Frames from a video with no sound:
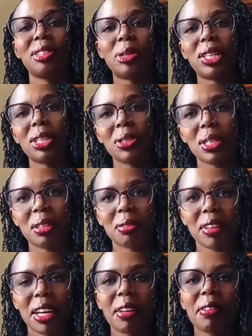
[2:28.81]

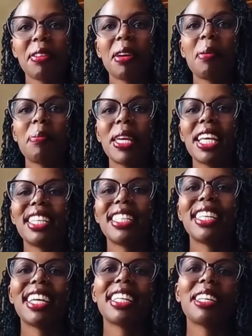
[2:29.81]
2025,
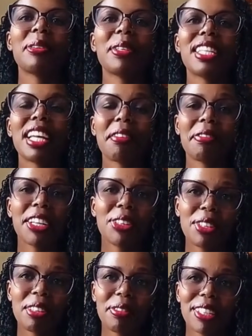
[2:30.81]
BAT announced a
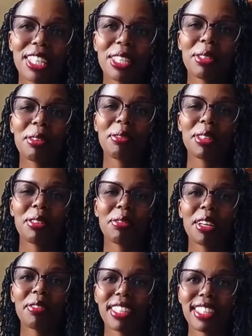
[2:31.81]
final dividend of
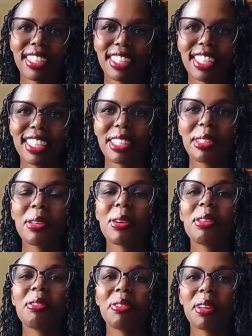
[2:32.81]
45 Kenya shillings
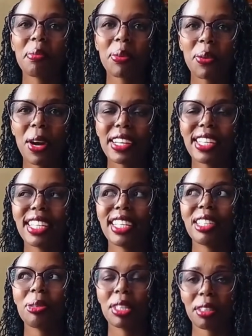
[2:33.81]
on
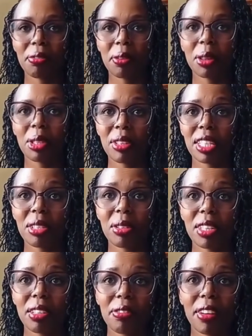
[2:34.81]
February 24th,
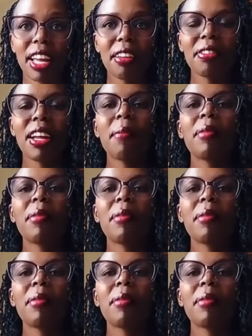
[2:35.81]
2025,